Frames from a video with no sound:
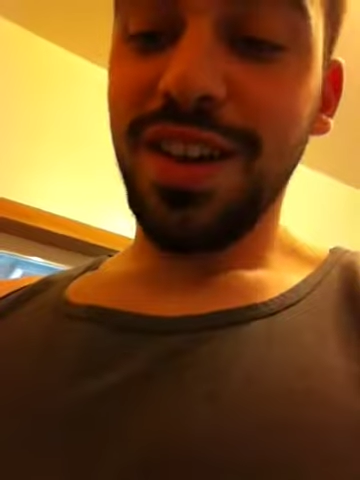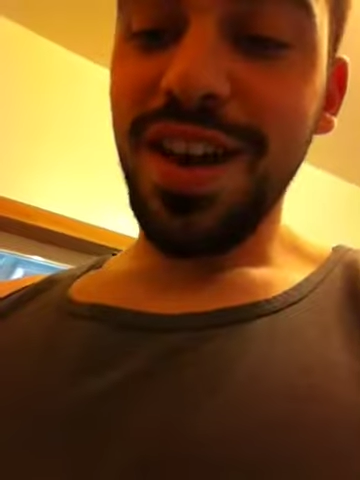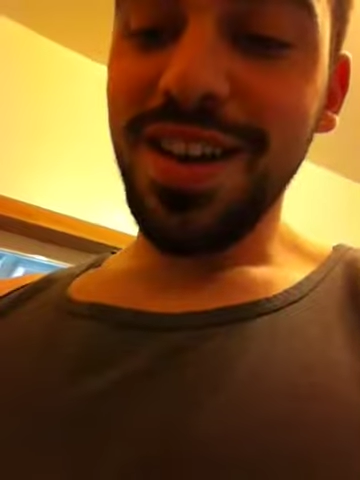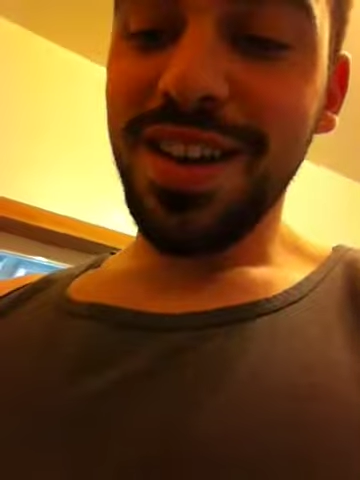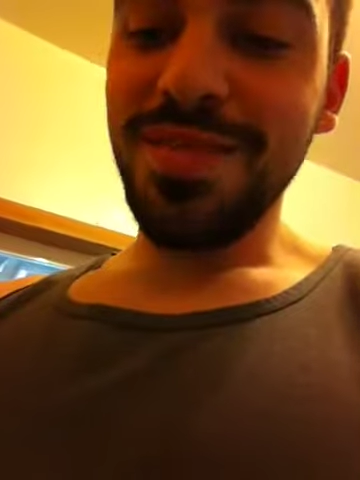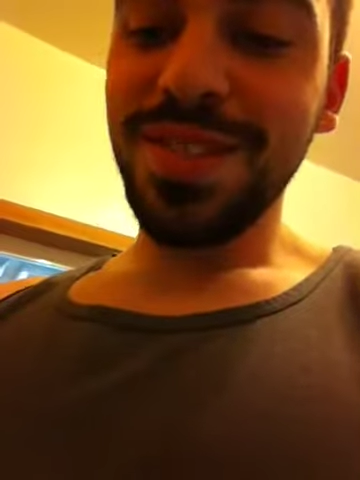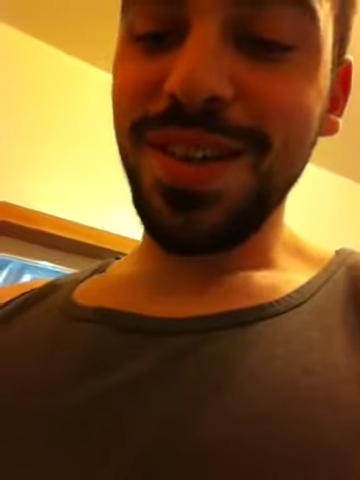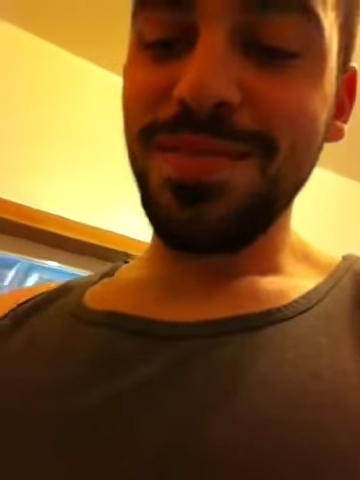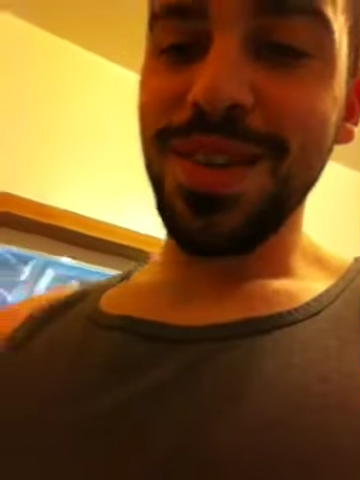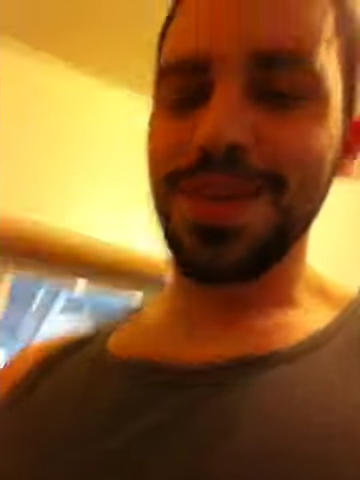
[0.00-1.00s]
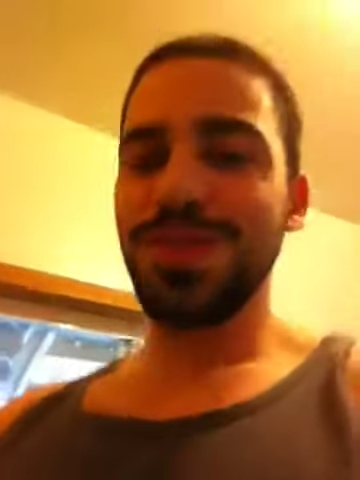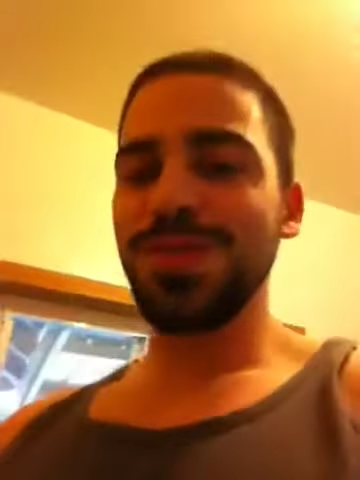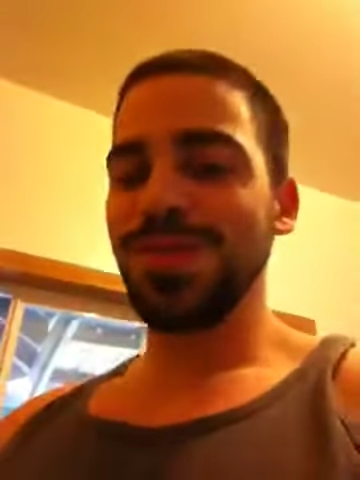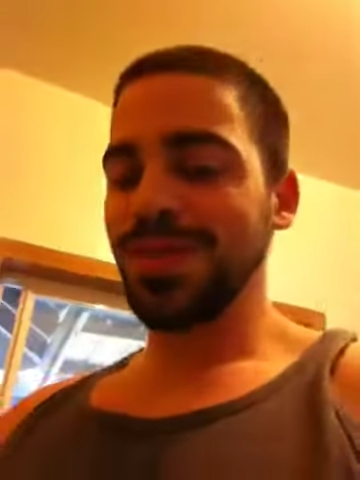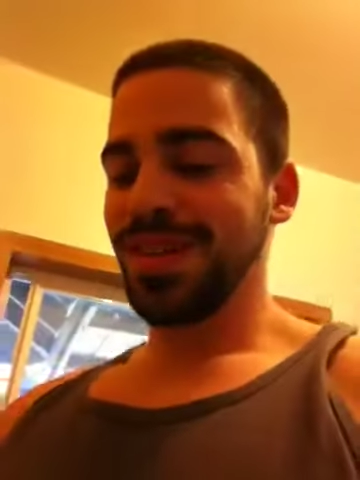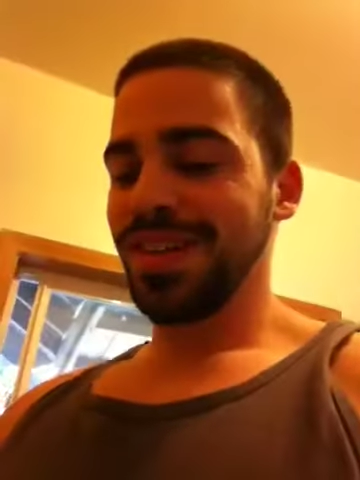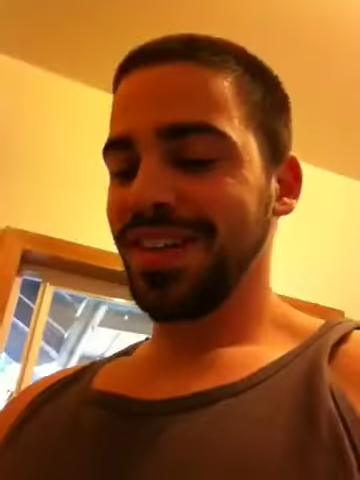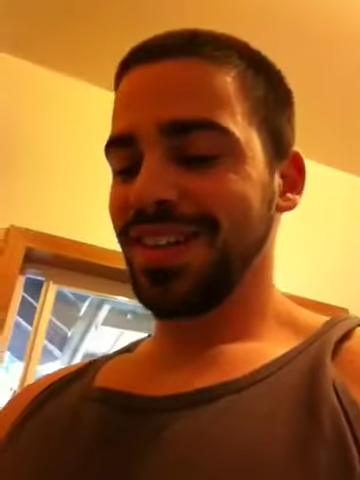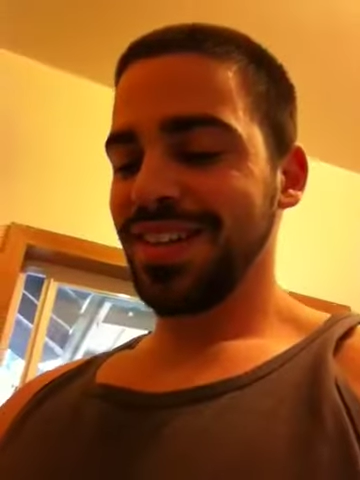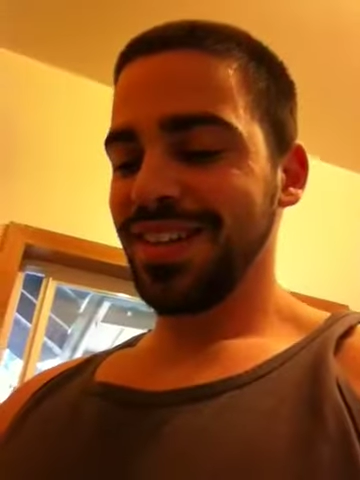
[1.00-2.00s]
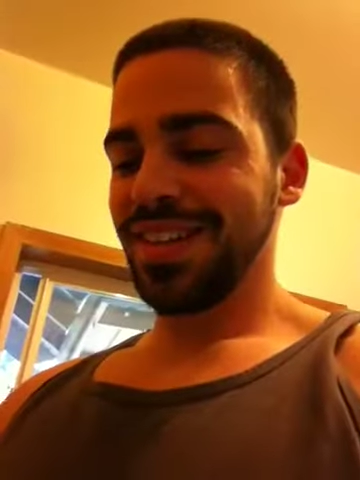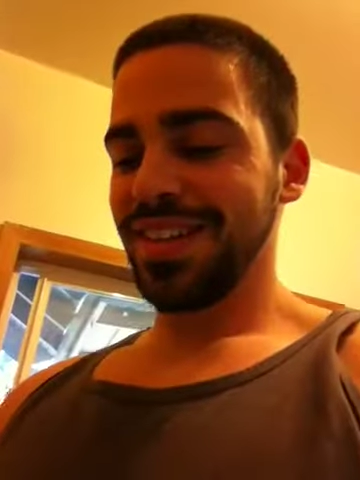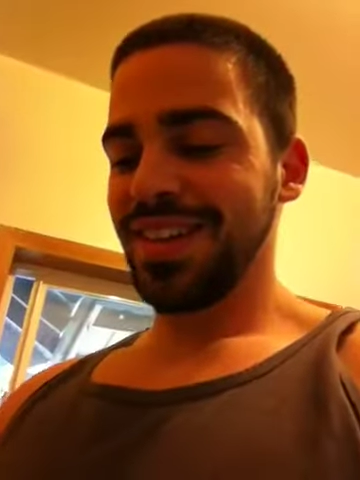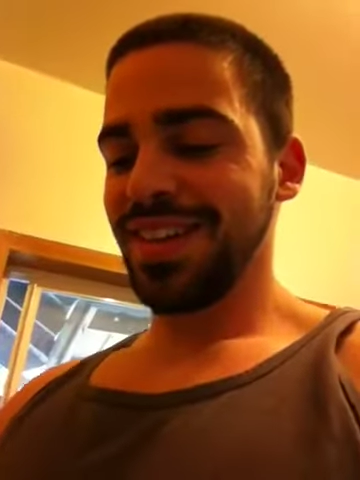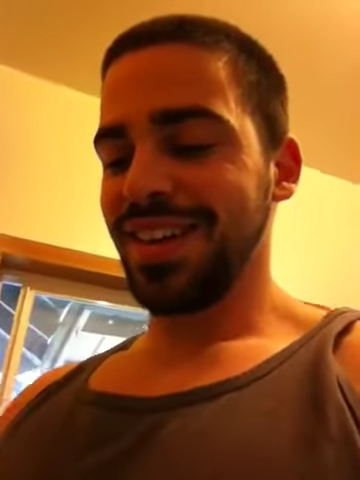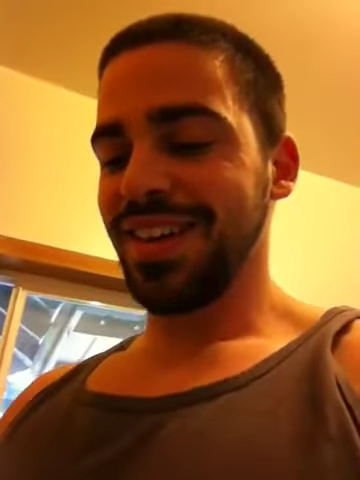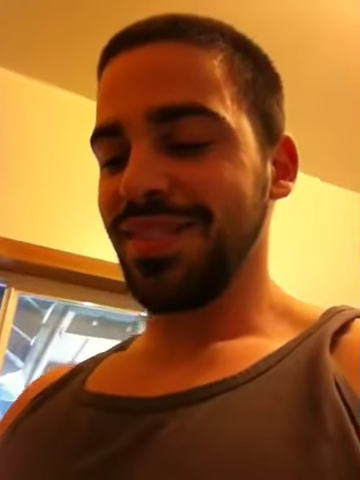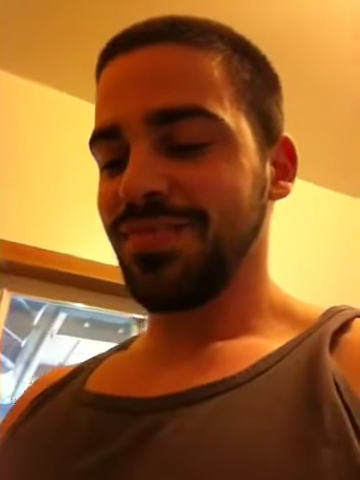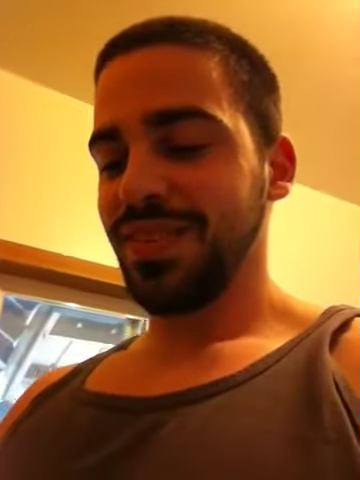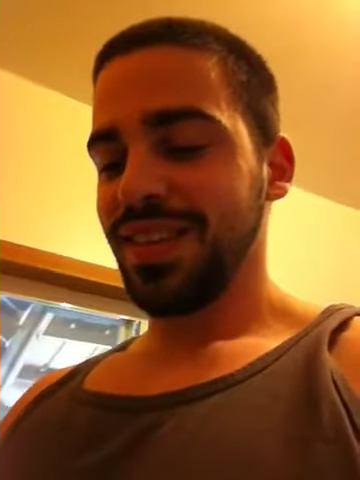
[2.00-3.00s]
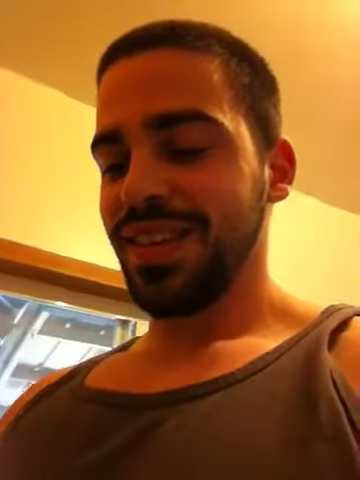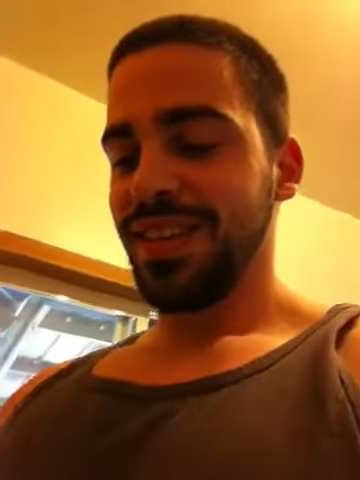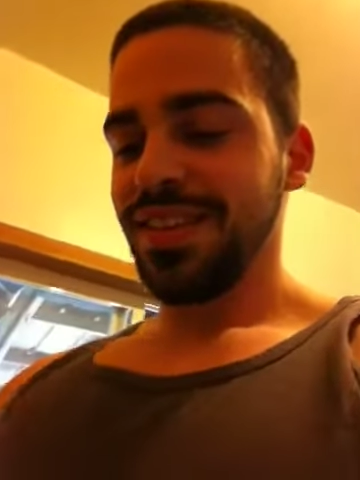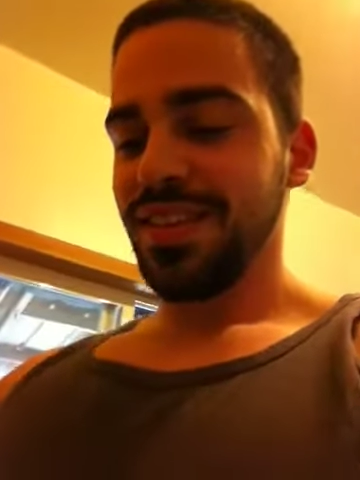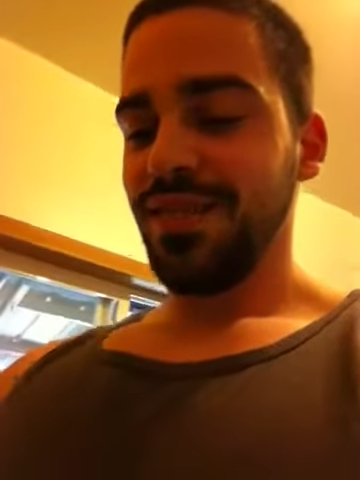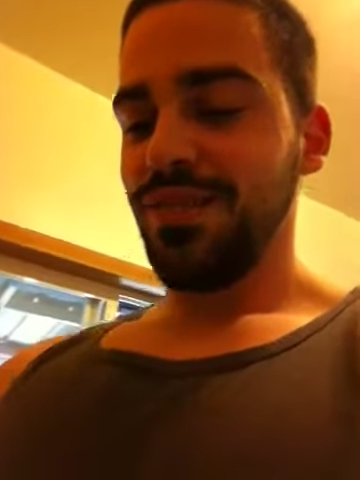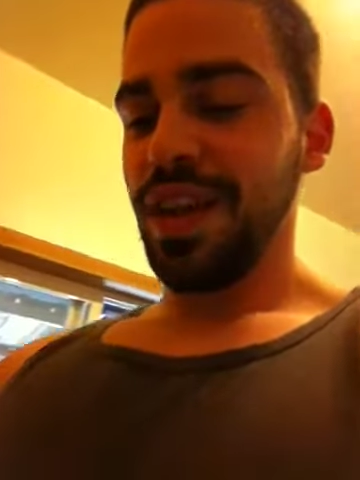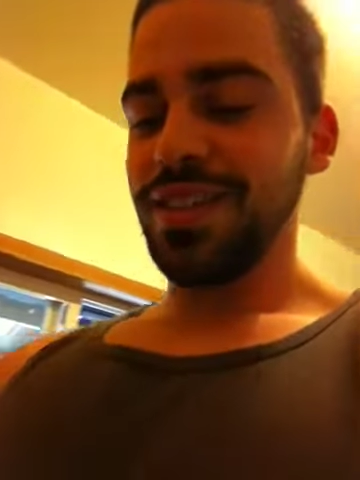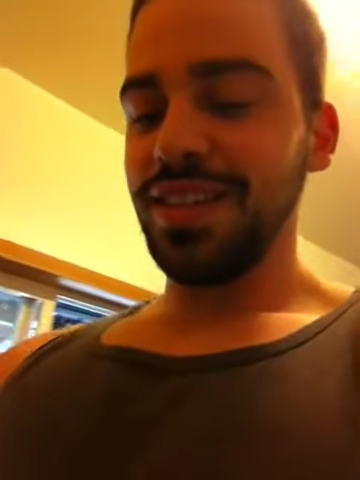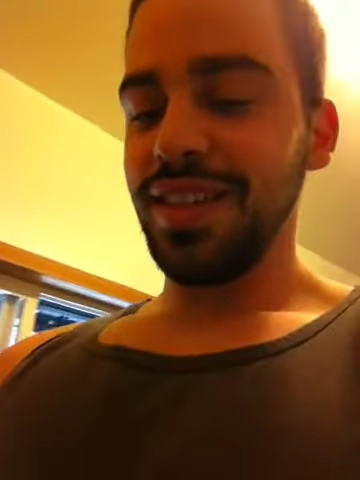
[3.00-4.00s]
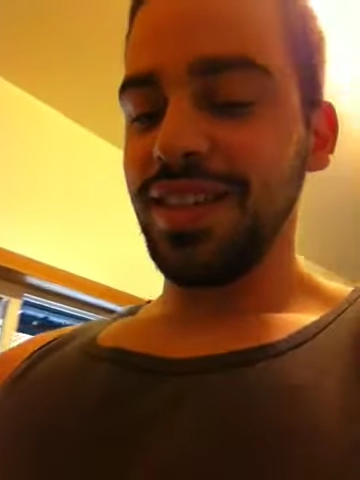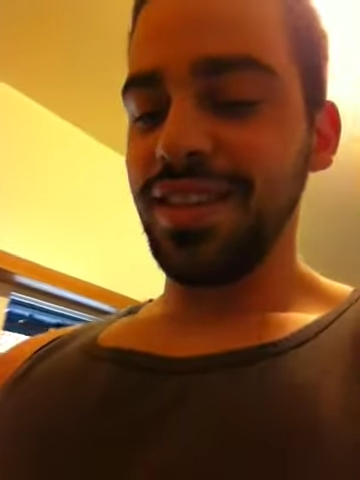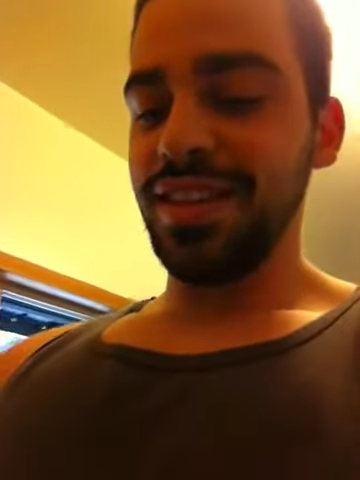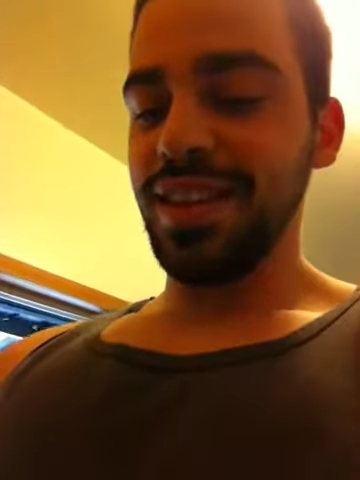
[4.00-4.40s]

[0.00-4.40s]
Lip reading: kind of comes up in a cool, like a fancy